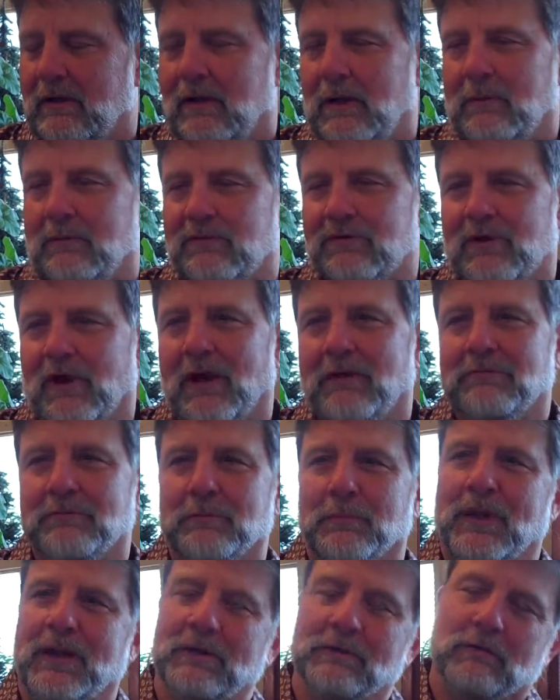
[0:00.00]
I'm Scott
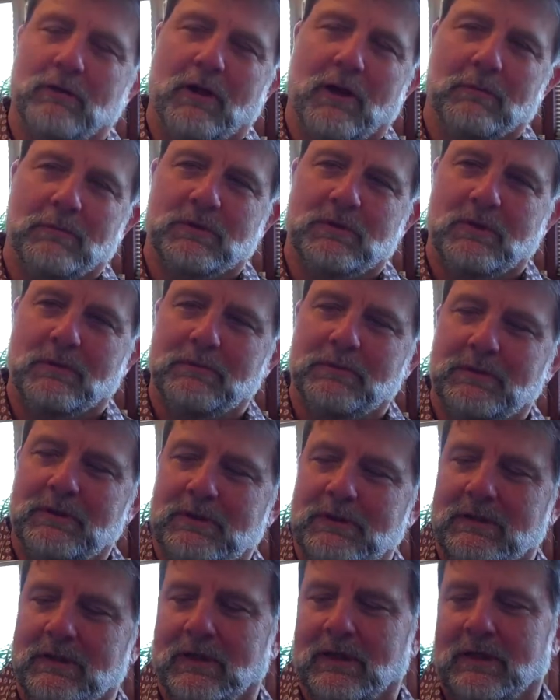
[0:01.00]
from Lander Llama
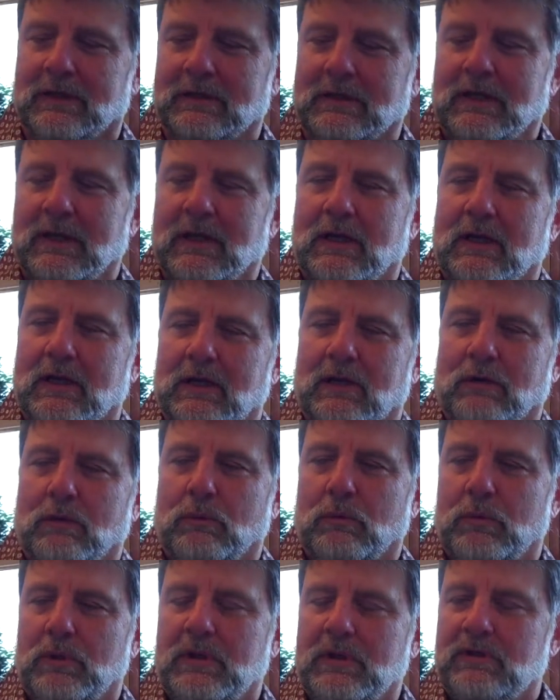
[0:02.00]
Company. Uh,
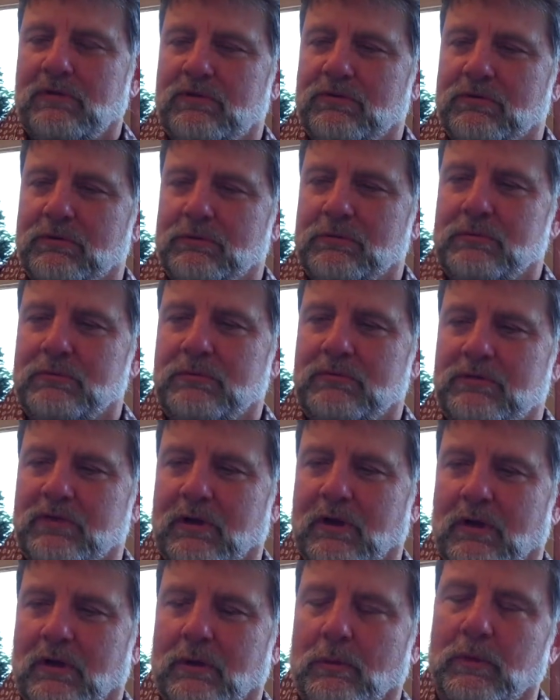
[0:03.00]
we choose
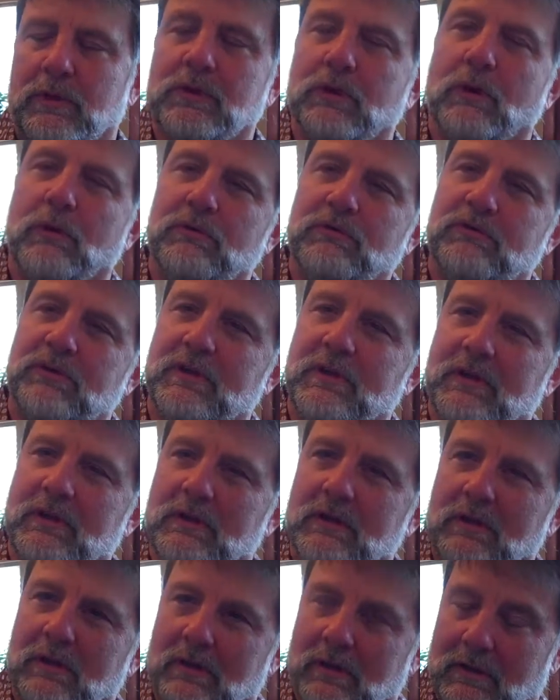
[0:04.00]
uh,
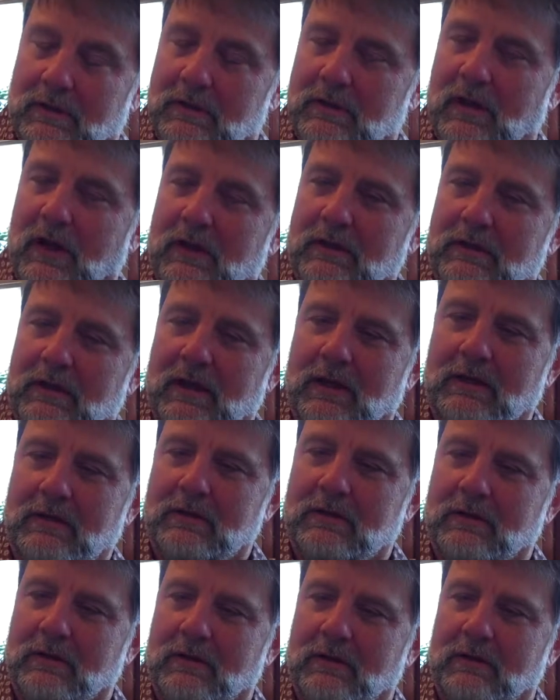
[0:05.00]

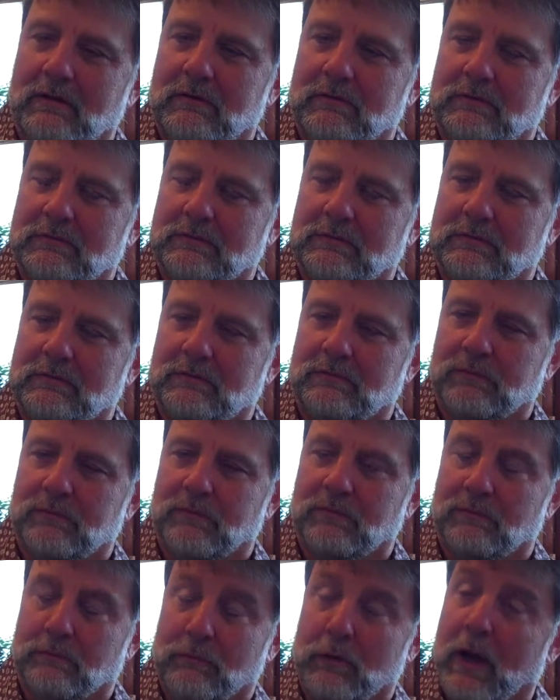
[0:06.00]
windhosting.net. Uh,
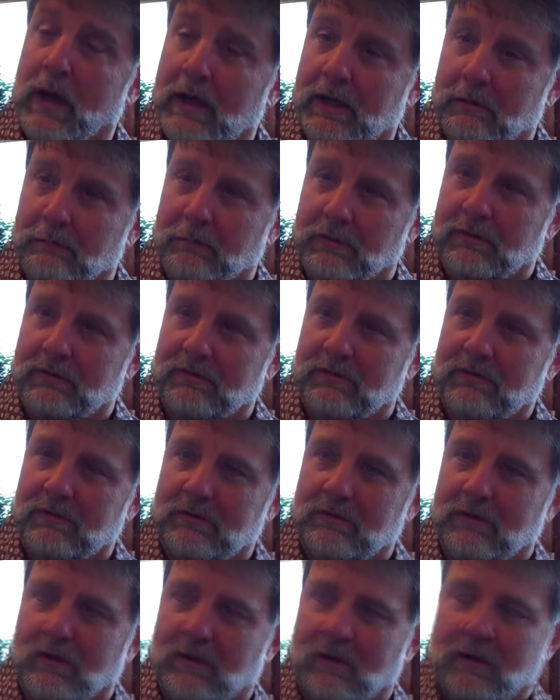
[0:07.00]
for a variety of
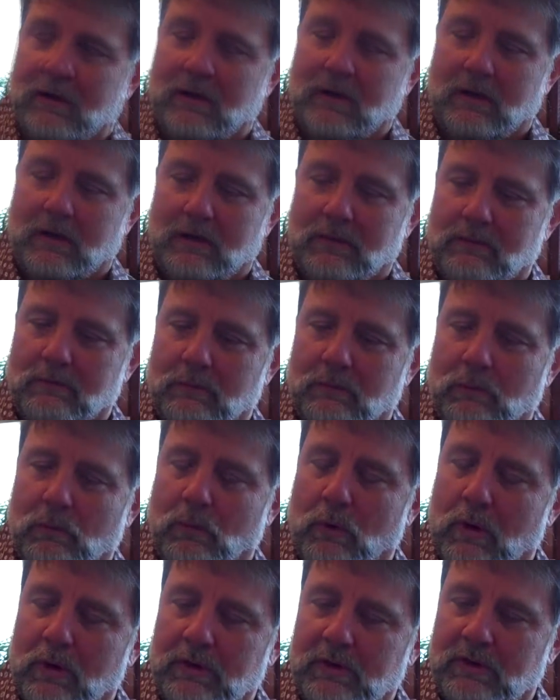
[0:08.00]
reasons. Uh, uh,
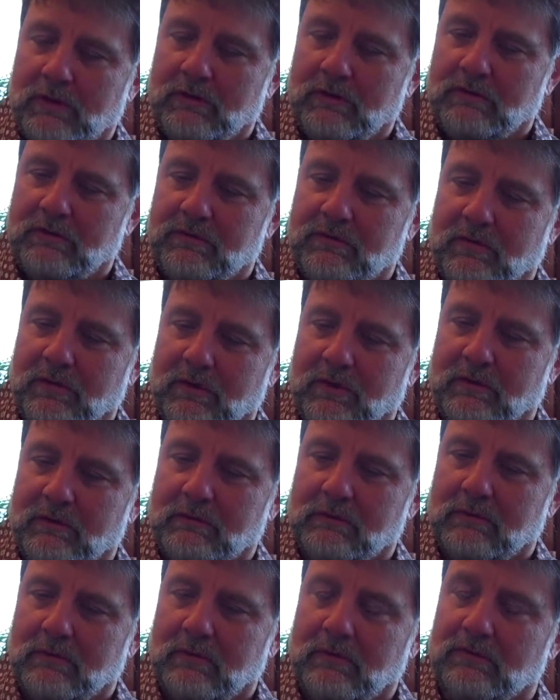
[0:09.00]
one is uh,
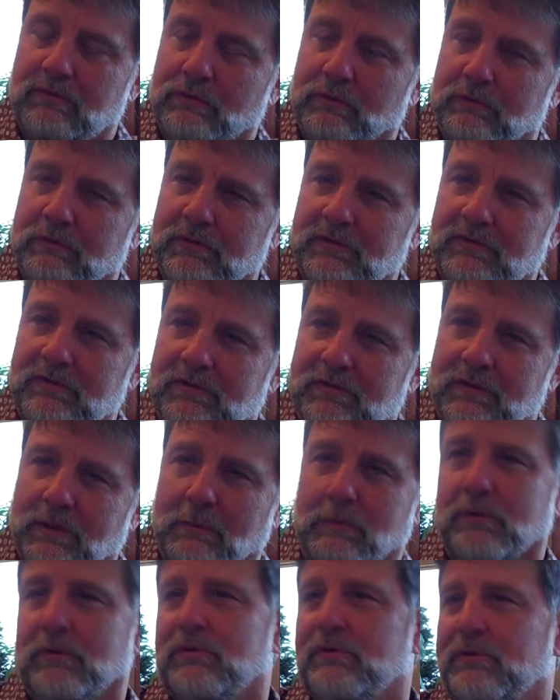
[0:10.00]
service,
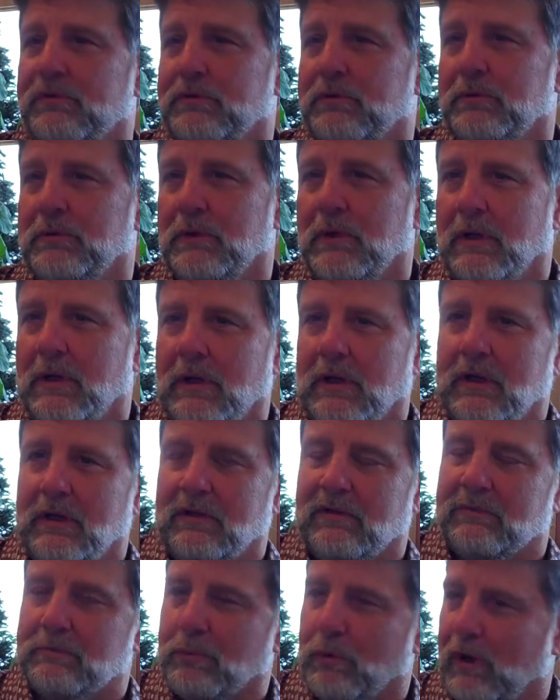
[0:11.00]
number two
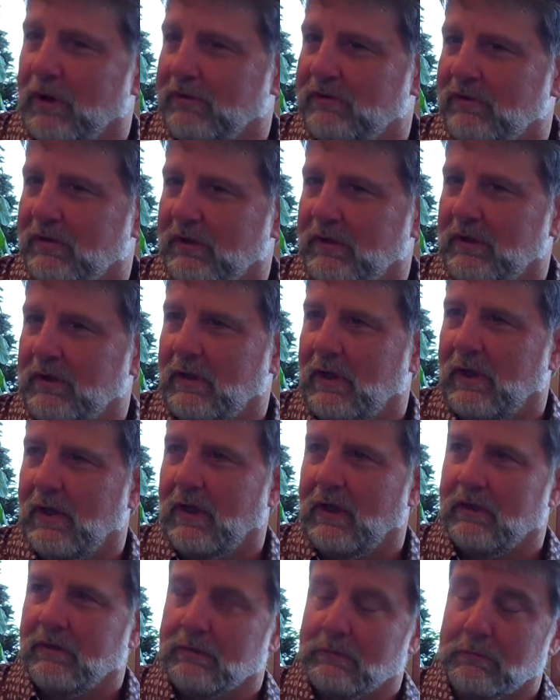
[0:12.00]
is pricing,
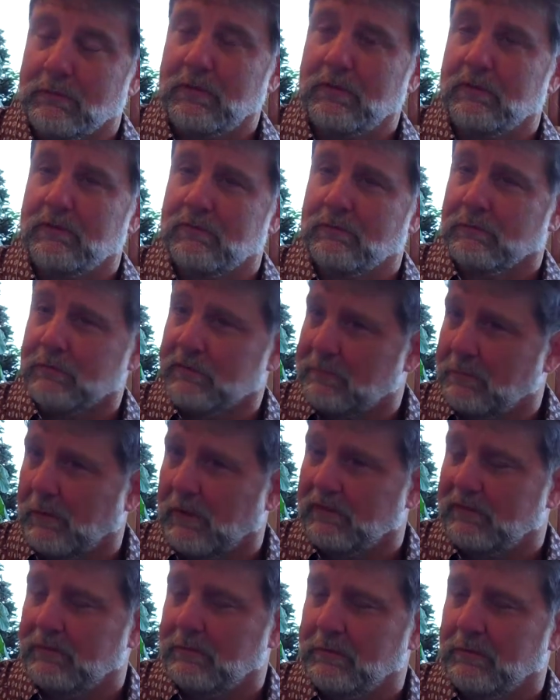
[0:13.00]
and three is
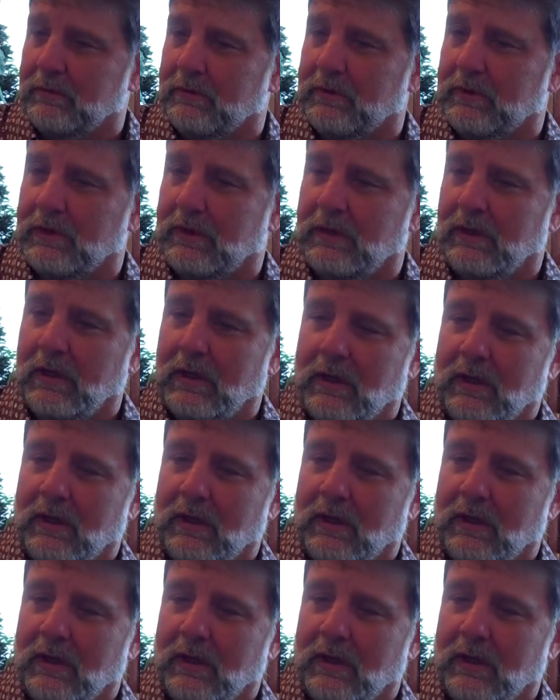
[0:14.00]
responsibility.